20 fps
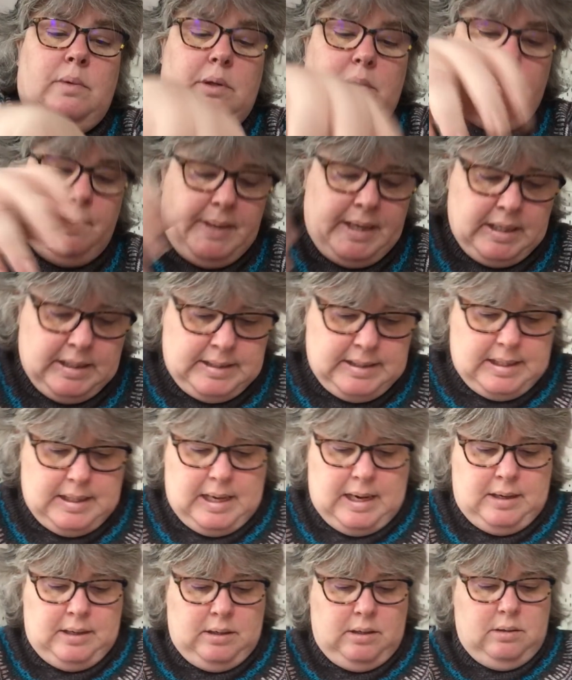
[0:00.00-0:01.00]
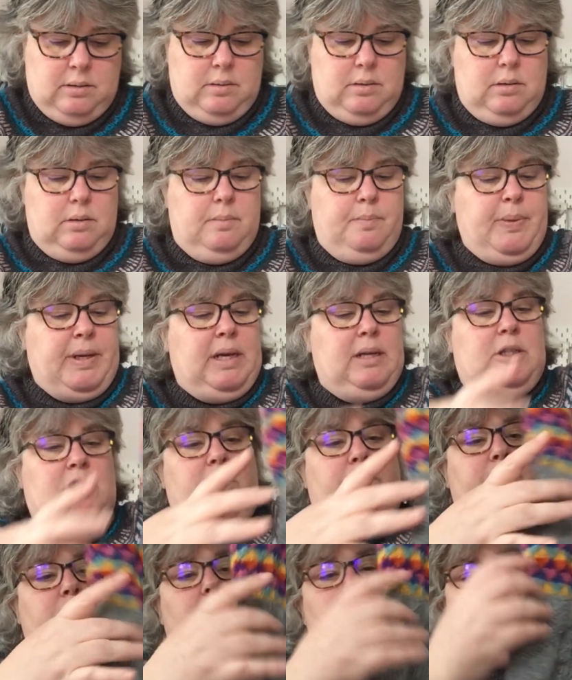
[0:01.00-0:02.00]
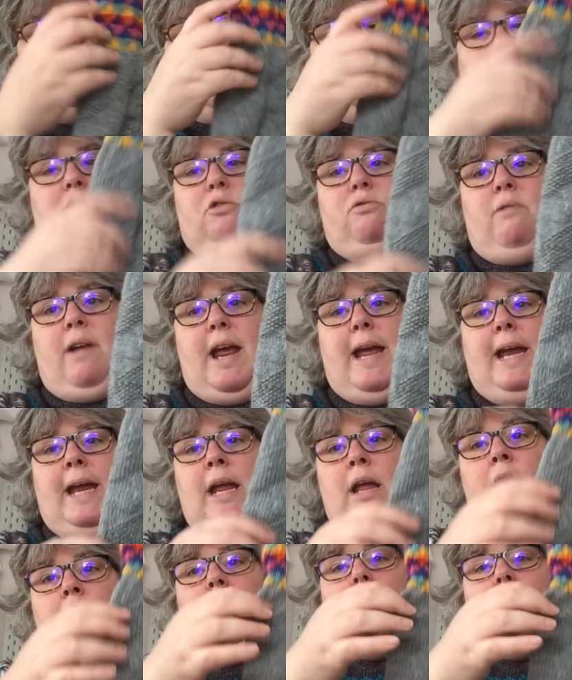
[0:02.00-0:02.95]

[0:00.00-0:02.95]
Because you've got this grey,